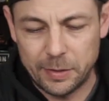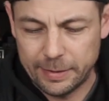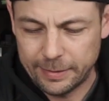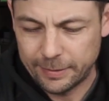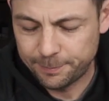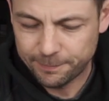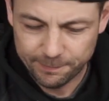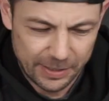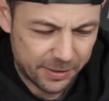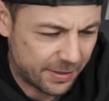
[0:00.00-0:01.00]

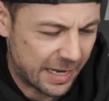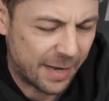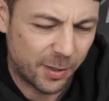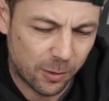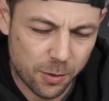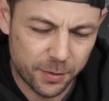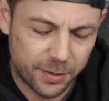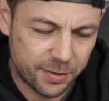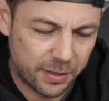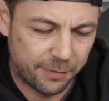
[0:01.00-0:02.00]
it didn't take me long to
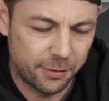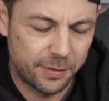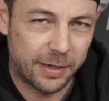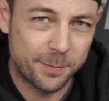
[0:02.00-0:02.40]
discover that